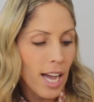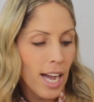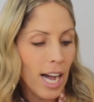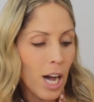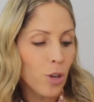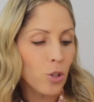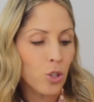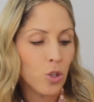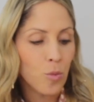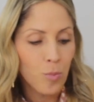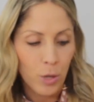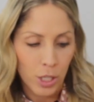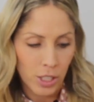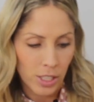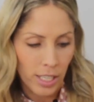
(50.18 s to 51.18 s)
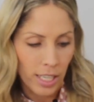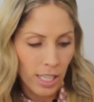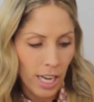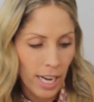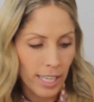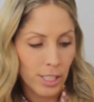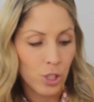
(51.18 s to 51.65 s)
How do you
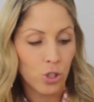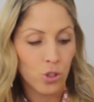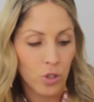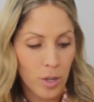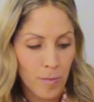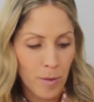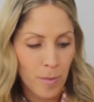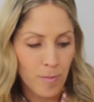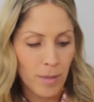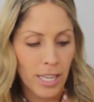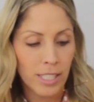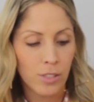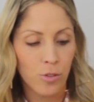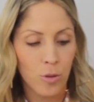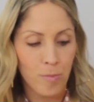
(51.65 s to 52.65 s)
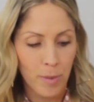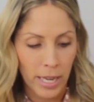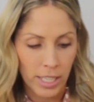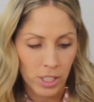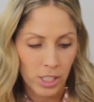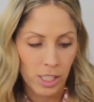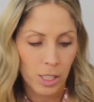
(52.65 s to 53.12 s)
personalize treatment plans for
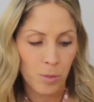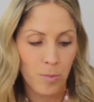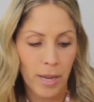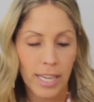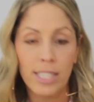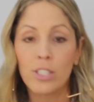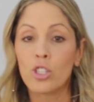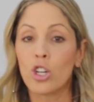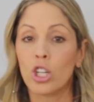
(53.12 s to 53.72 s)
patients based